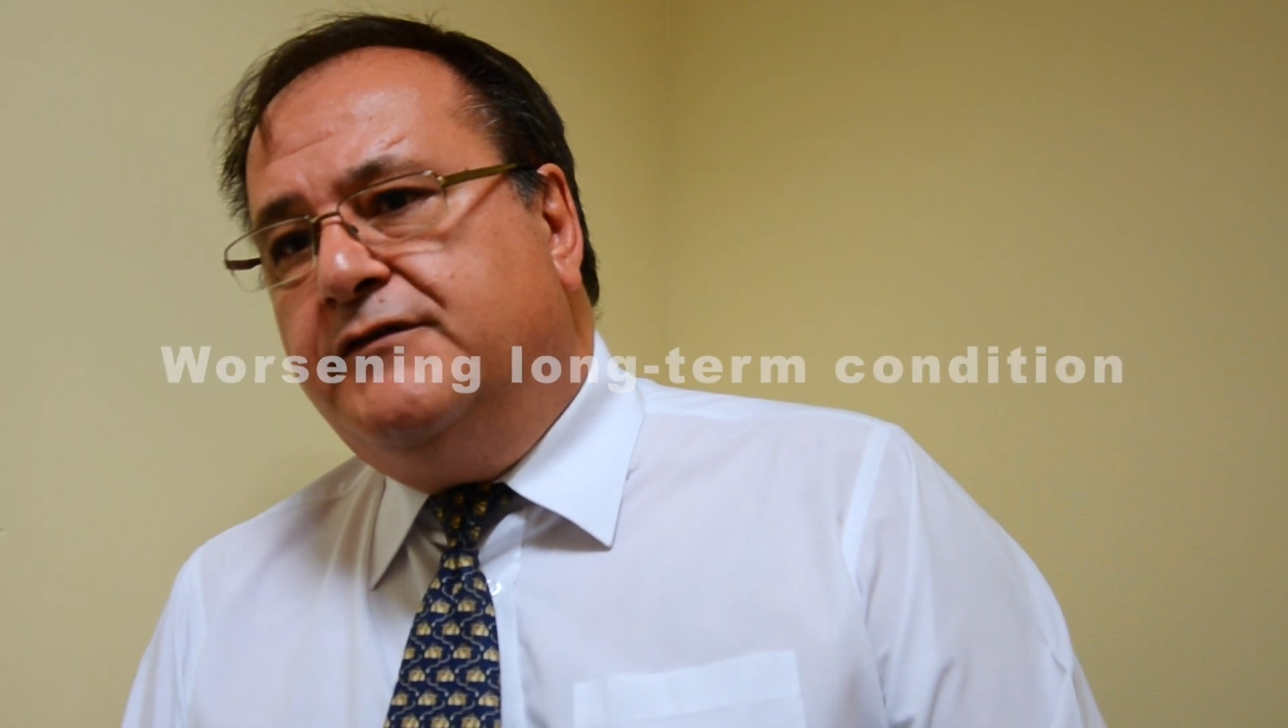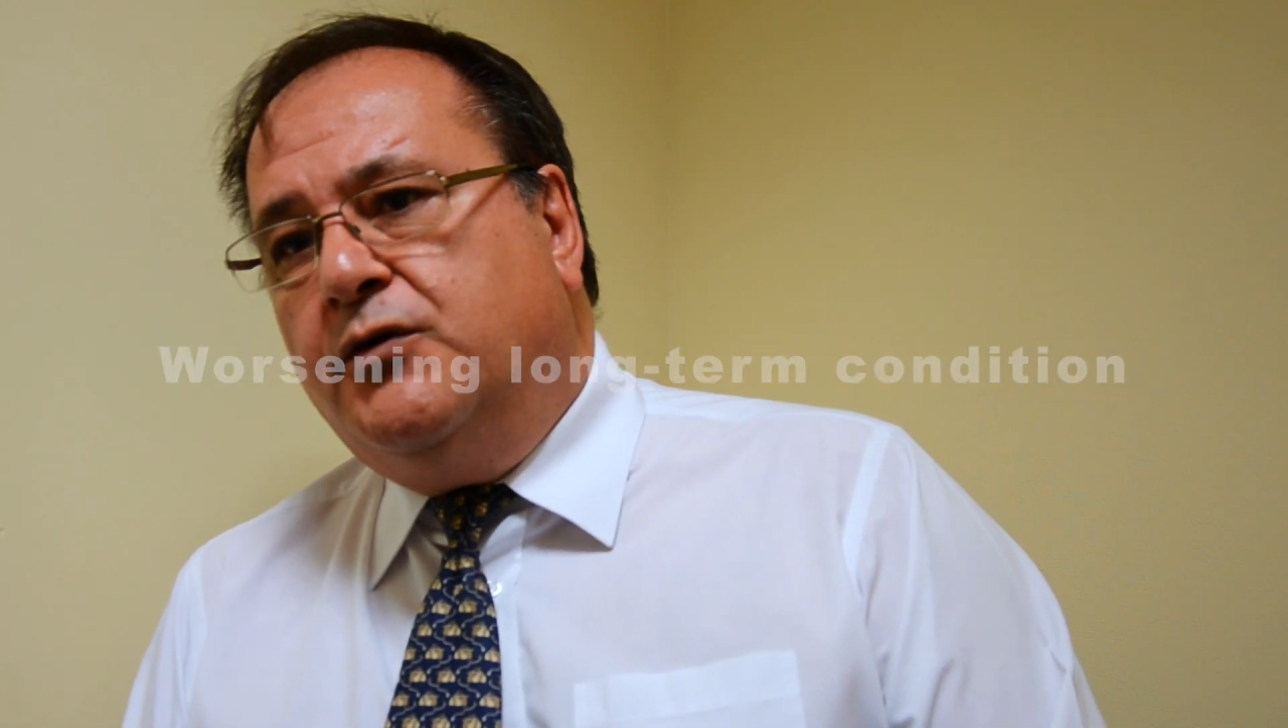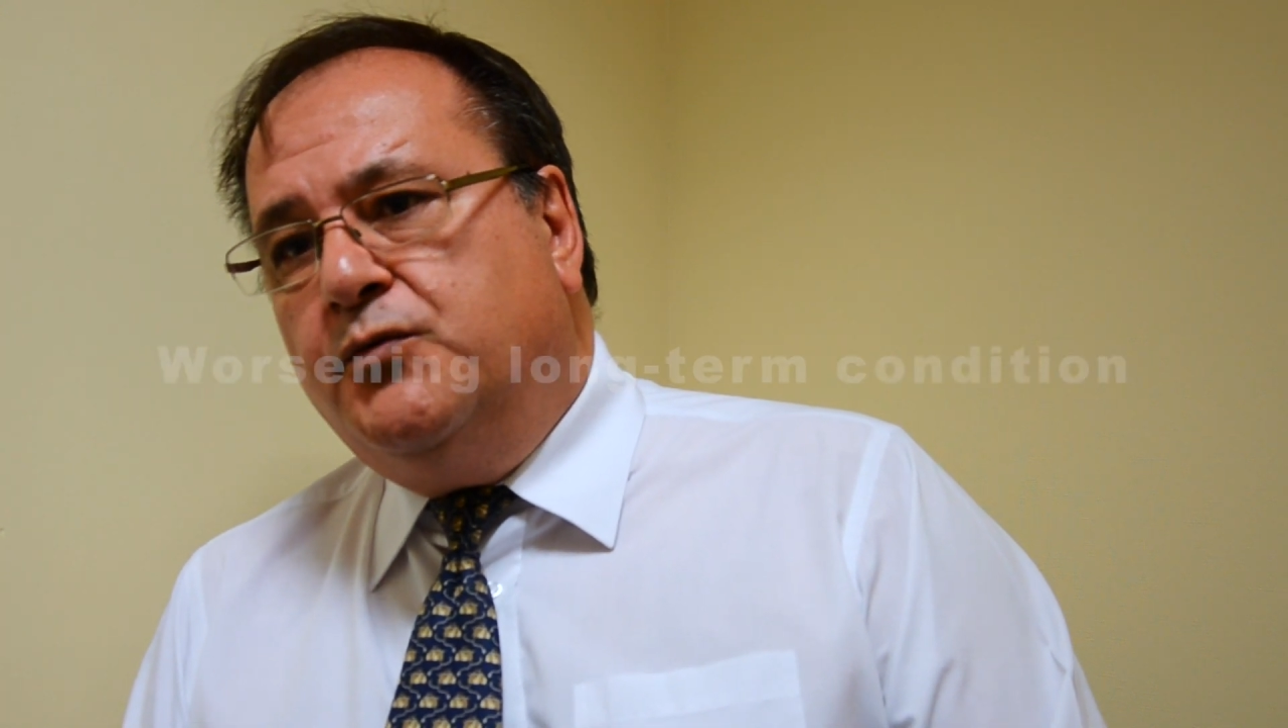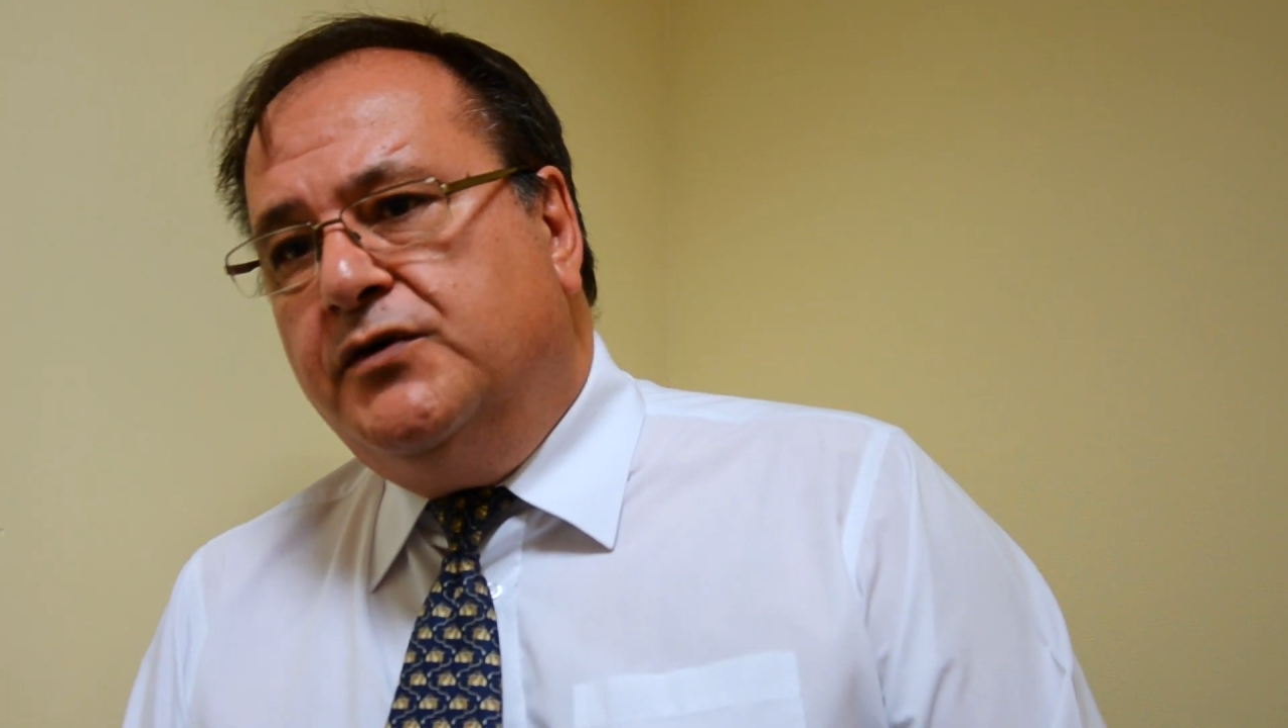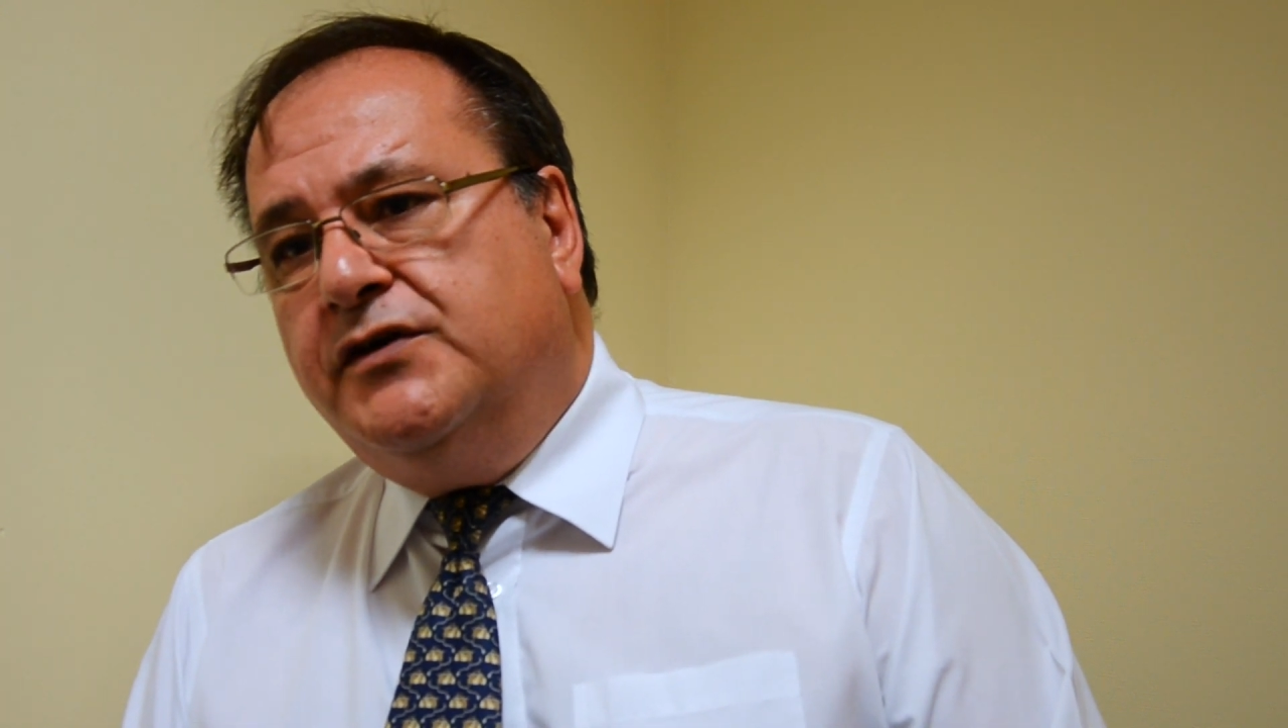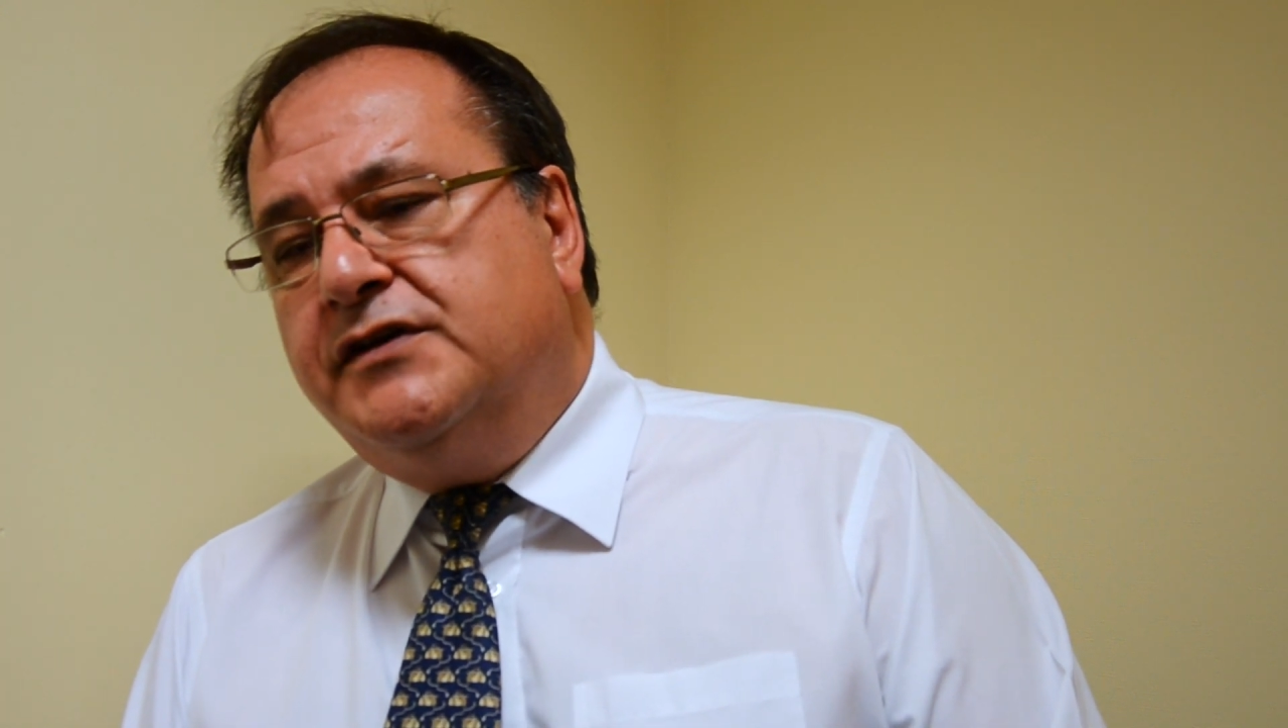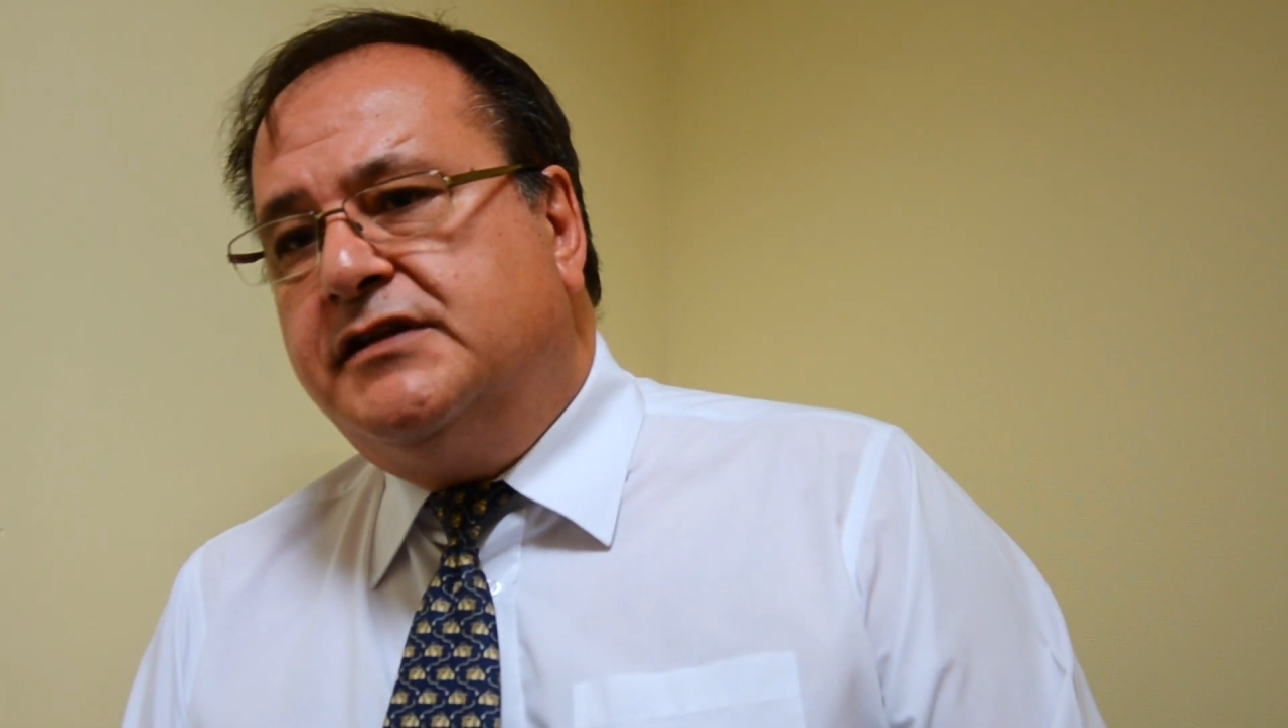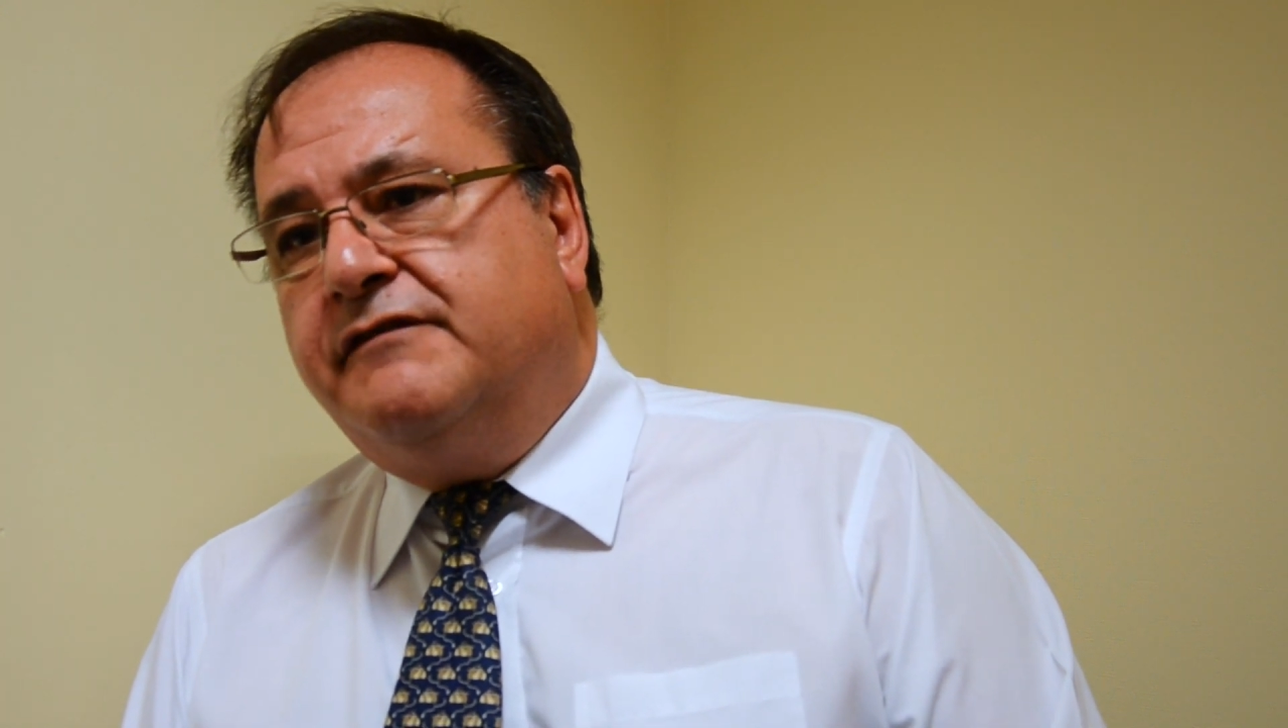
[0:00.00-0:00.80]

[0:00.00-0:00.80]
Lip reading: got worse,